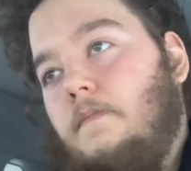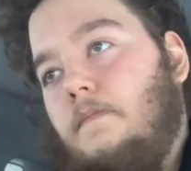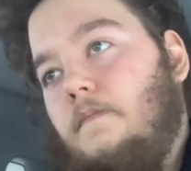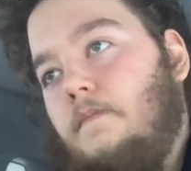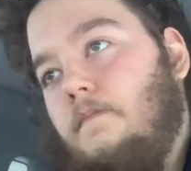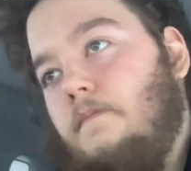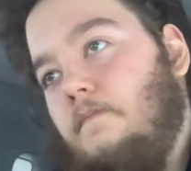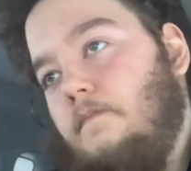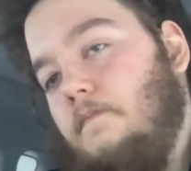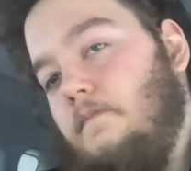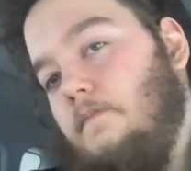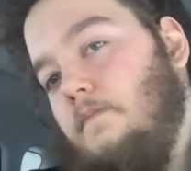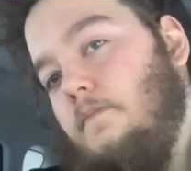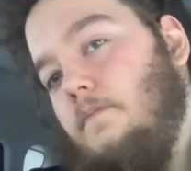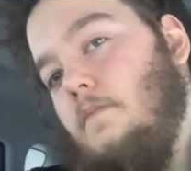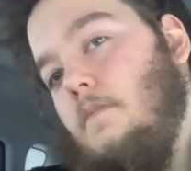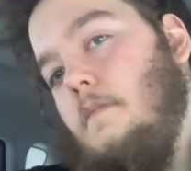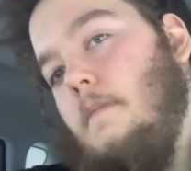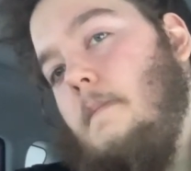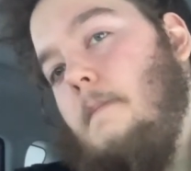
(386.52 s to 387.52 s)

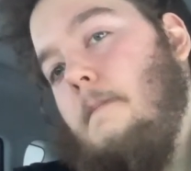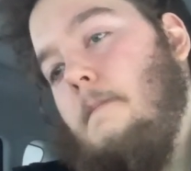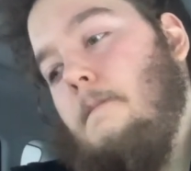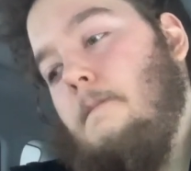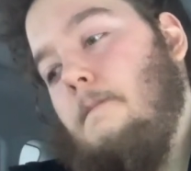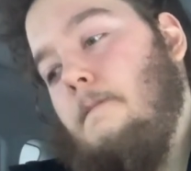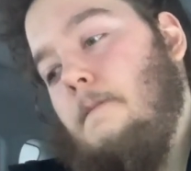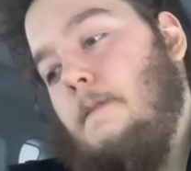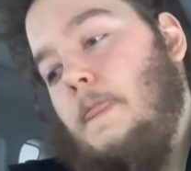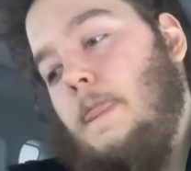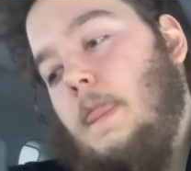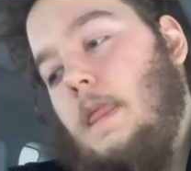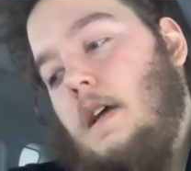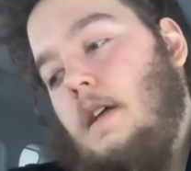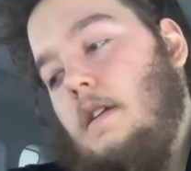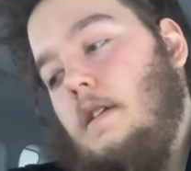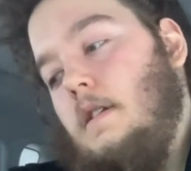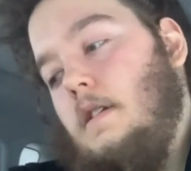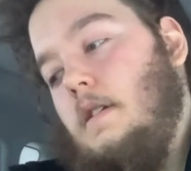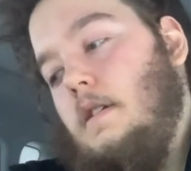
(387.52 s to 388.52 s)

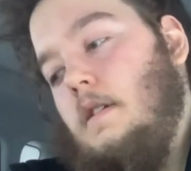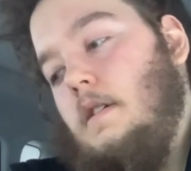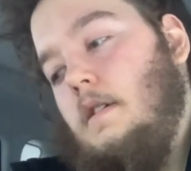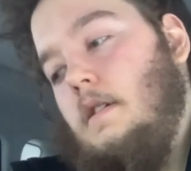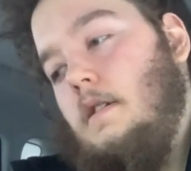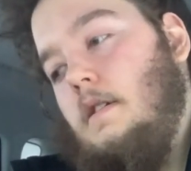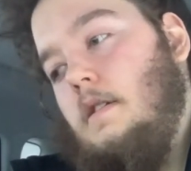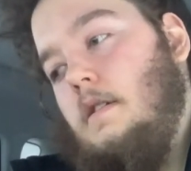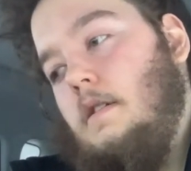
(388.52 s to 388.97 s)
No one is speaking in this clip.